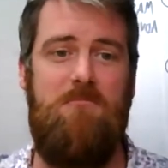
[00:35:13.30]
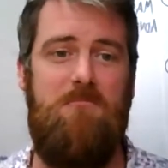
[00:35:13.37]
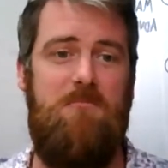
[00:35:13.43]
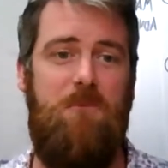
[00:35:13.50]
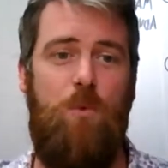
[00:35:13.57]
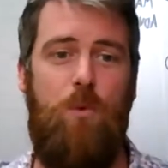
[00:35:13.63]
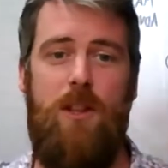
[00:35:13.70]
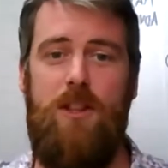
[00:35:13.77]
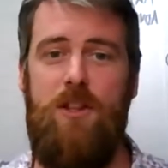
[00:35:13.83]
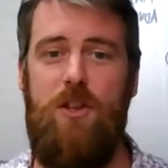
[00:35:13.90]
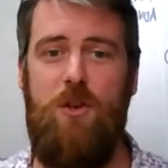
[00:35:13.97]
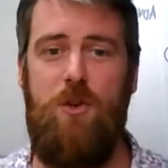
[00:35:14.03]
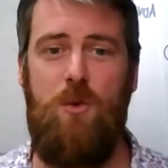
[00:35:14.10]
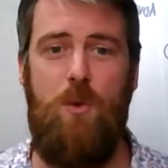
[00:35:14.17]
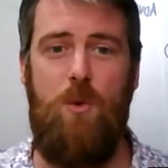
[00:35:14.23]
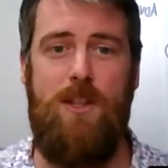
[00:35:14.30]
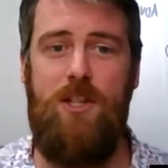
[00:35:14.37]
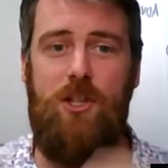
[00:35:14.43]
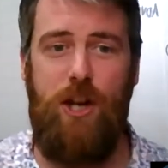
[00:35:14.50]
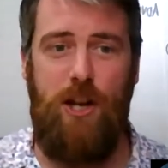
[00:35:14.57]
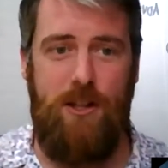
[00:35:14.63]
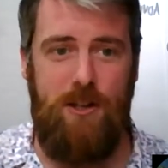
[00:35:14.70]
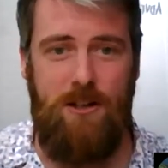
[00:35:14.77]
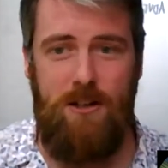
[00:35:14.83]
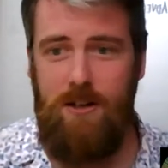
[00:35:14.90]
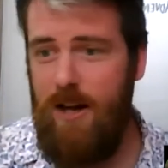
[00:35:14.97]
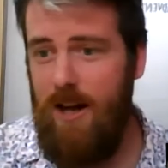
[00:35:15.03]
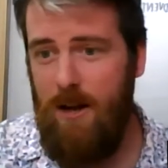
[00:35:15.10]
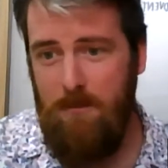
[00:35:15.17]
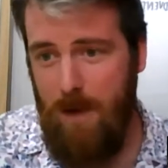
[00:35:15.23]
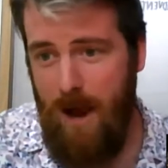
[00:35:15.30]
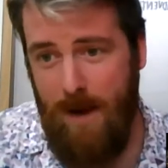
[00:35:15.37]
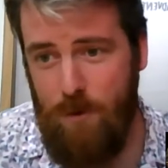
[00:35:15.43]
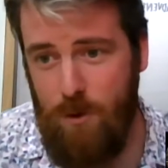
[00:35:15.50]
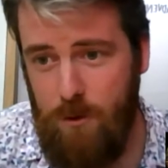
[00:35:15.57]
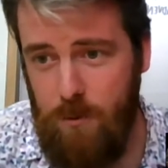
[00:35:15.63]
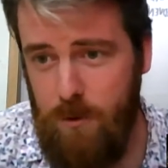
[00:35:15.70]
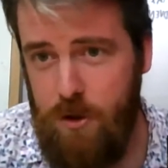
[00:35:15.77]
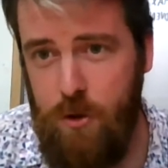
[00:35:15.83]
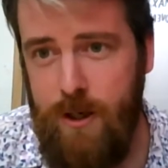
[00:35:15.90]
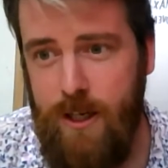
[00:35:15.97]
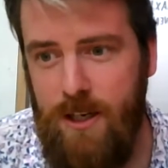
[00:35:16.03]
with you, with each other after a retreat,